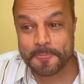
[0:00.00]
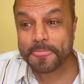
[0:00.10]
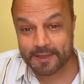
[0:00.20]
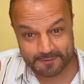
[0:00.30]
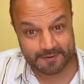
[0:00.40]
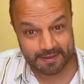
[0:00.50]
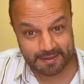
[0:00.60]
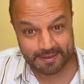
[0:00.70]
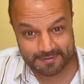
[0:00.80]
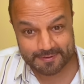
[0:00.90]
see
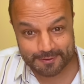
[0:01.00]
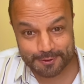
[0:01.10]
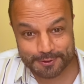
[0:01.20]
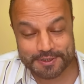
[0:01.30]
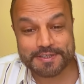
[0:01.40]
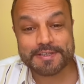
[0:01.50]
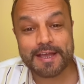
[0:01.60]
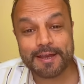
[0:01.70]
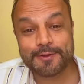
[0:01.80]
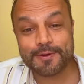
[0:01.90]
these solutions
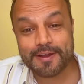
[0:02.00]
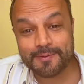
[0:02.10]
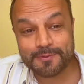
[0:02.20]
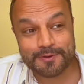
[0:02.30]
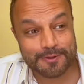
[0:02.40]
and you'll come to know,